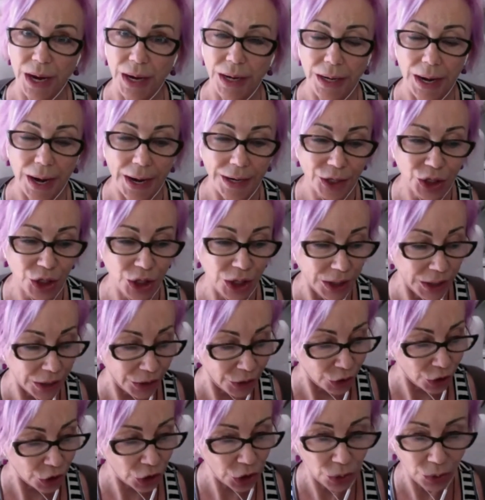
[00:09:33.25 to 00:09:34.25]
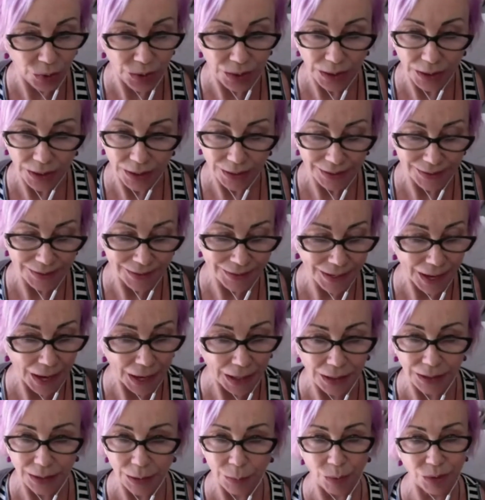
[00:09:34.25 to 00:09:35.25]
and she can tune in
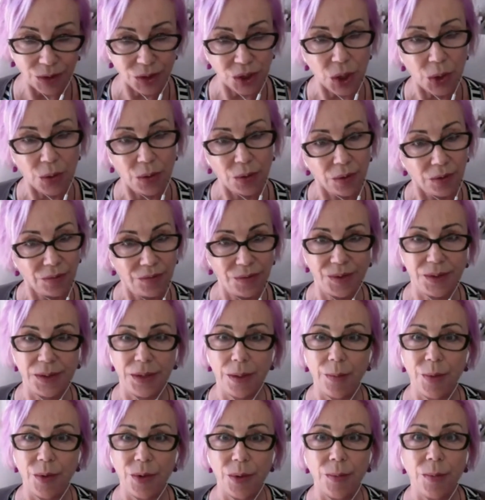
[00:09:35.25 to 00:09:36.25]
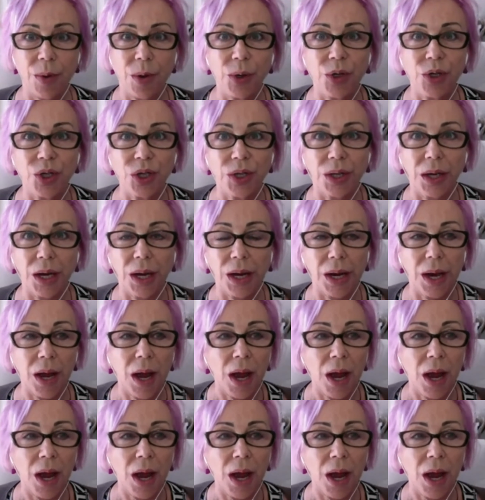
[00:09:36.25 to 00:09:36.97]
exactly what's going on for someone emotionally.